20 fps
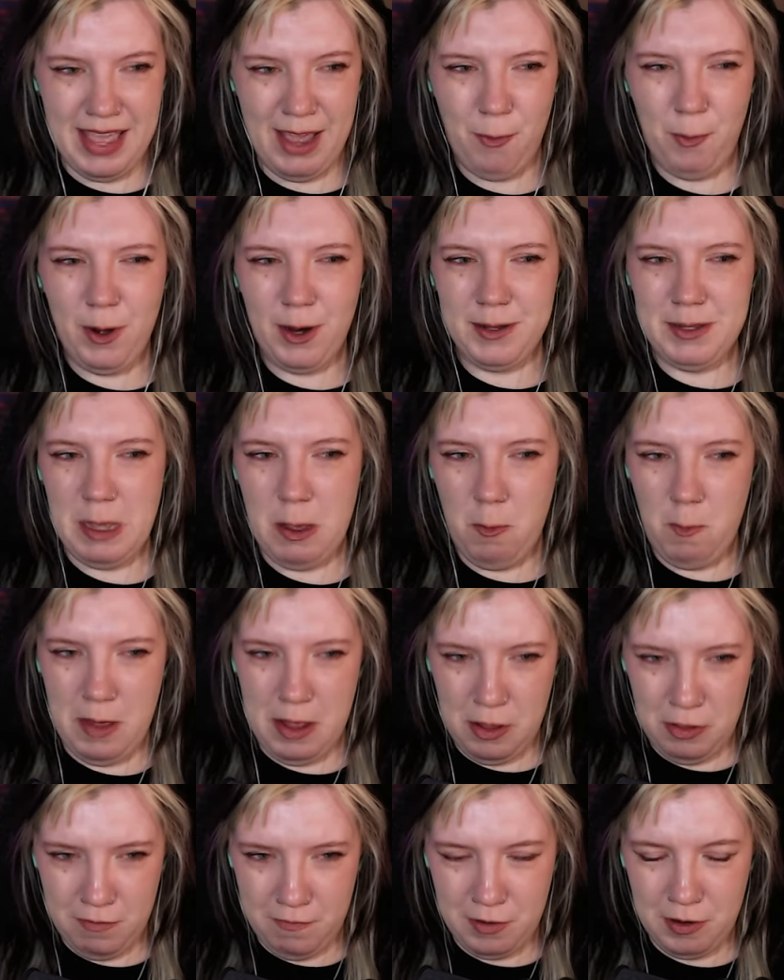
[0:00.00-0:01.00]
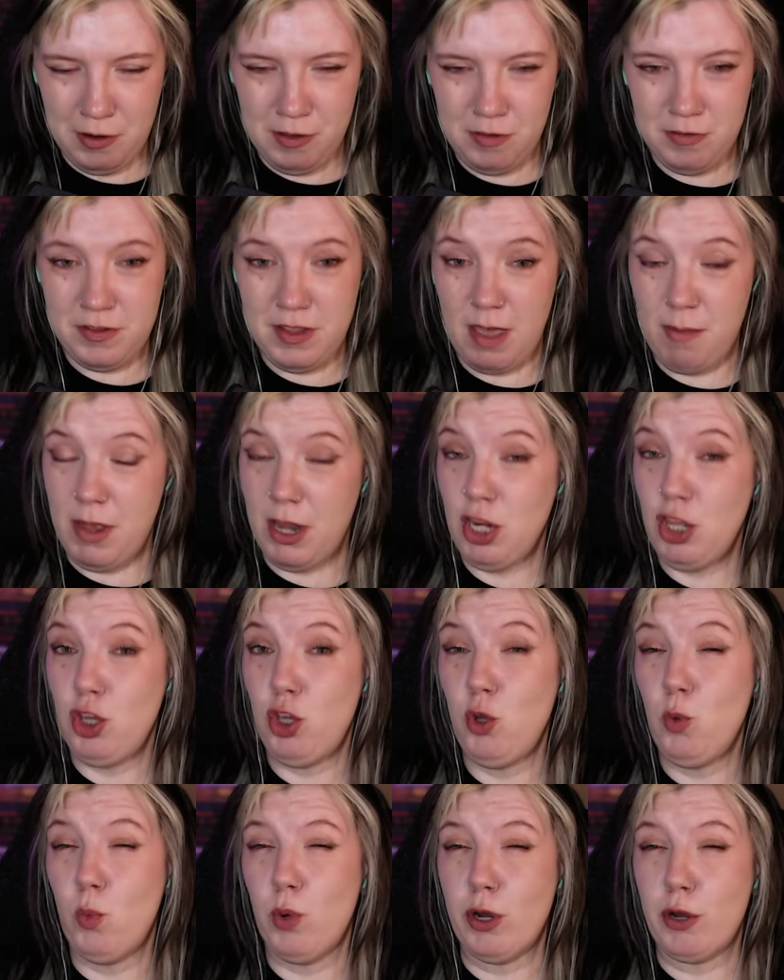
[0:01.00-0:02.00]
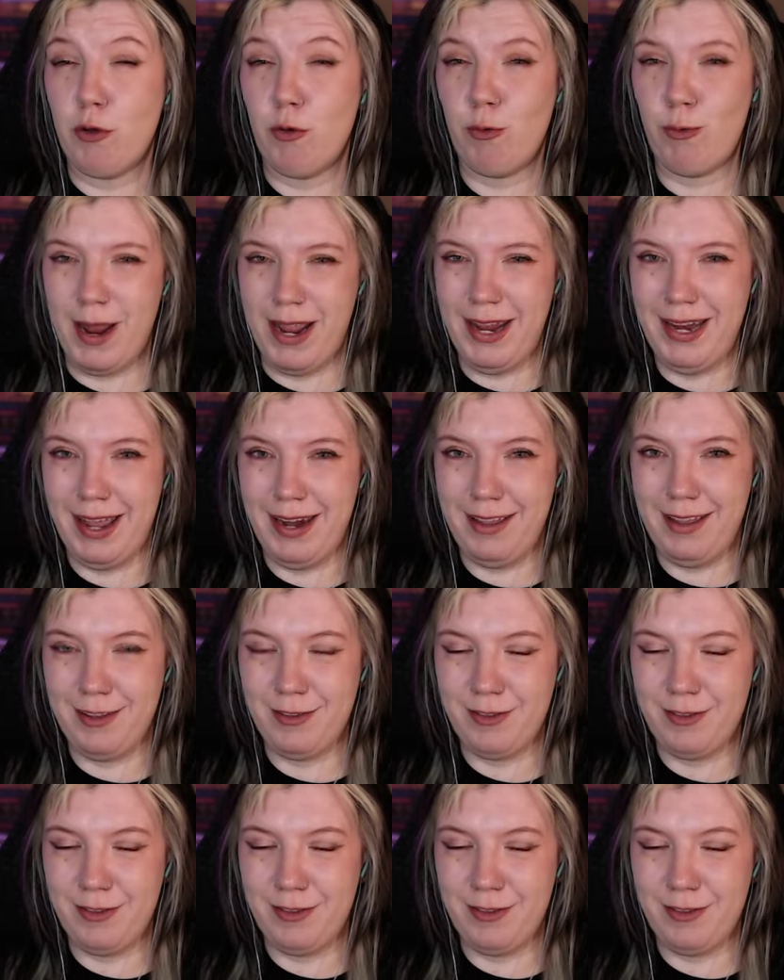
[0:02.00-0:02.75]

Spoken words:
That worked out well the first time and you were great at it,